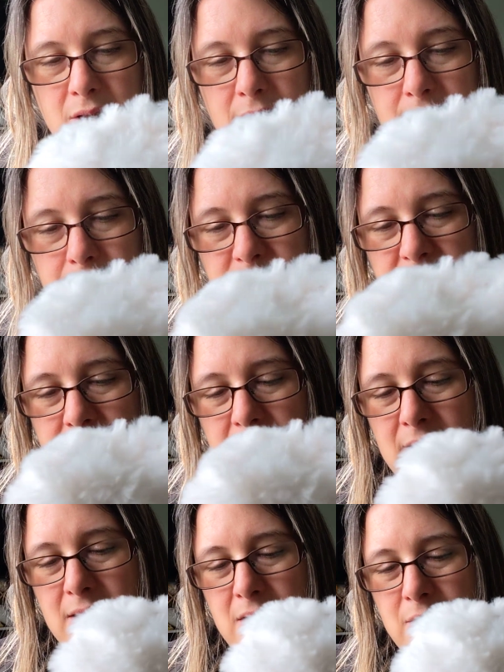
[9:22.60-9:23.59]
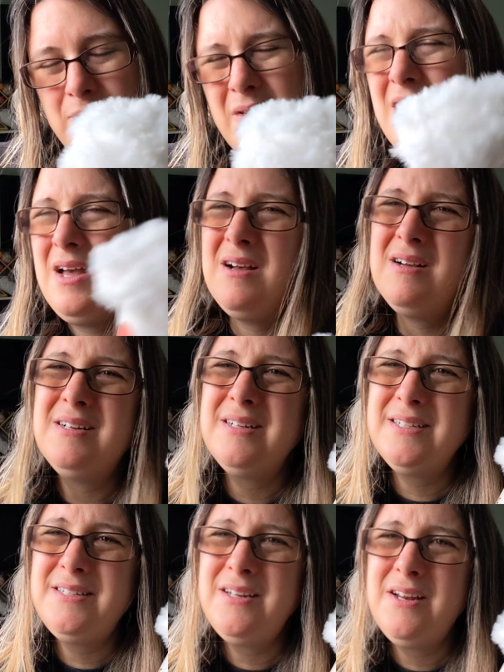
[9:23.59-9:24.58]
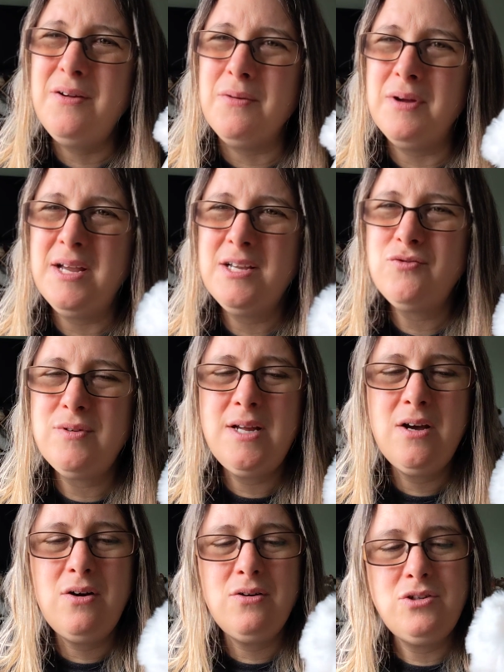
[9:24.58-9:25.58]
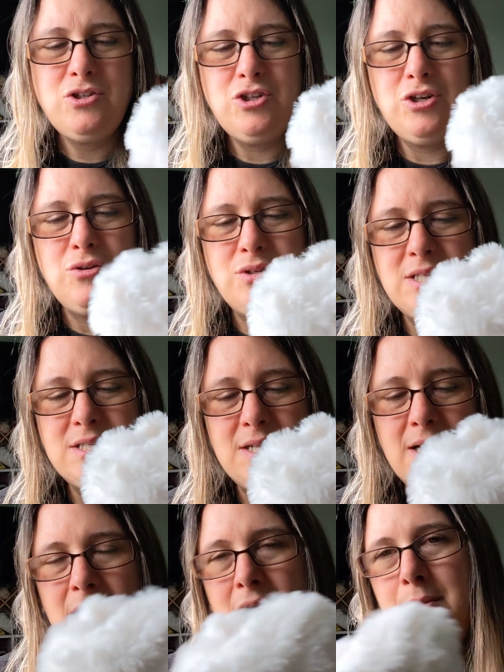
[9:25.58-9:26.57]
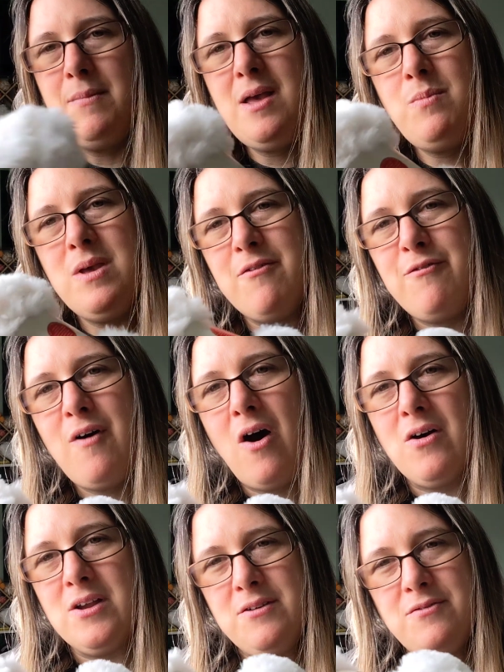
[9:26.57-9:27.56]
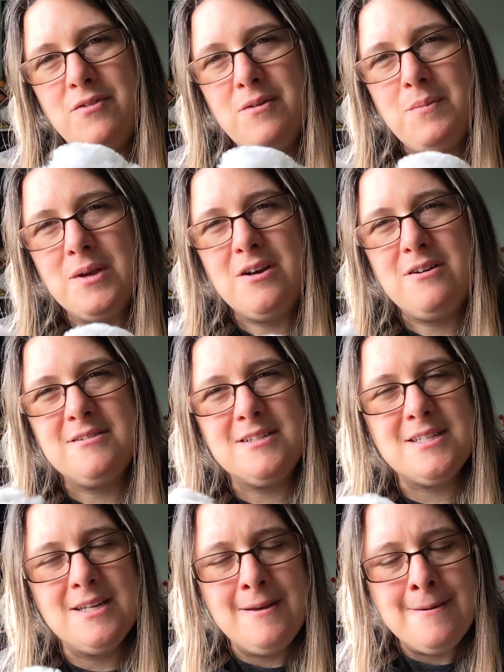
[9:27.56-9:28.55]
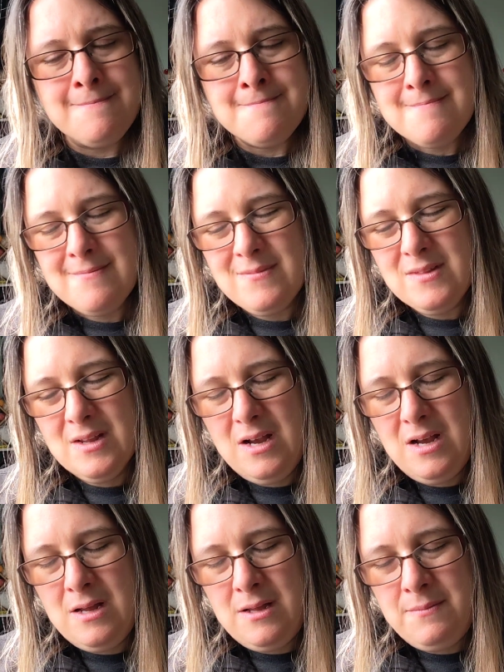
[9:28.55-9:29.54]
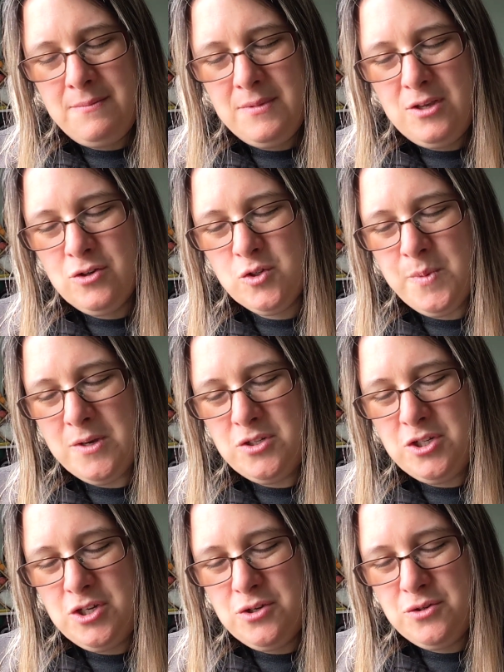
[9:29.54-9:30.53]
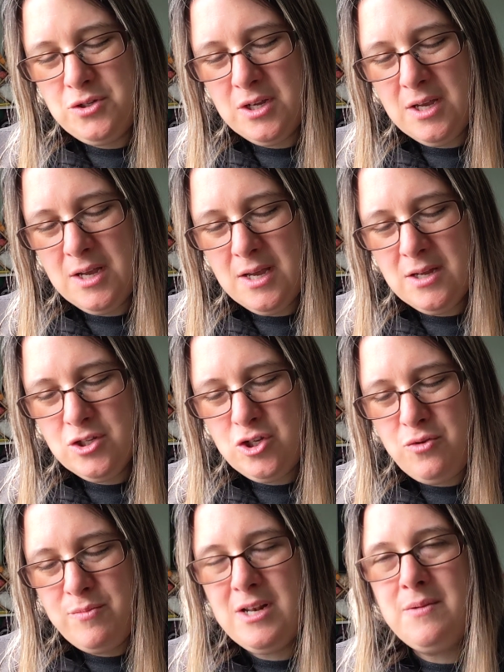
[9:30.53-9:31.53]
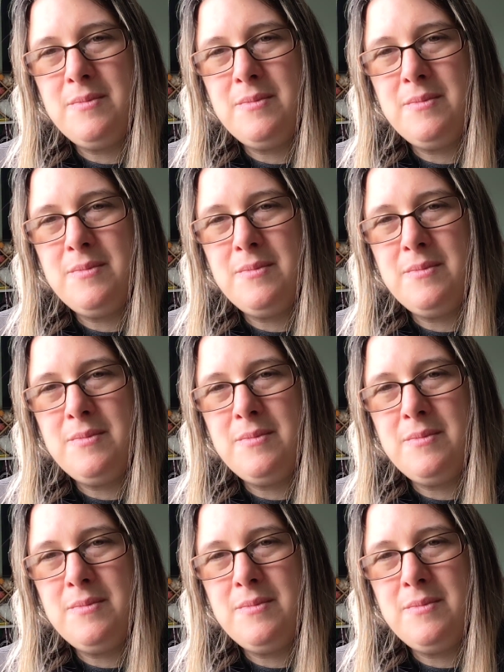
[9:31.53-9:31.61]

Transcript: I don't know, it's really hard to choose, isn't it? Maybe a 5, because you're supposed to use 2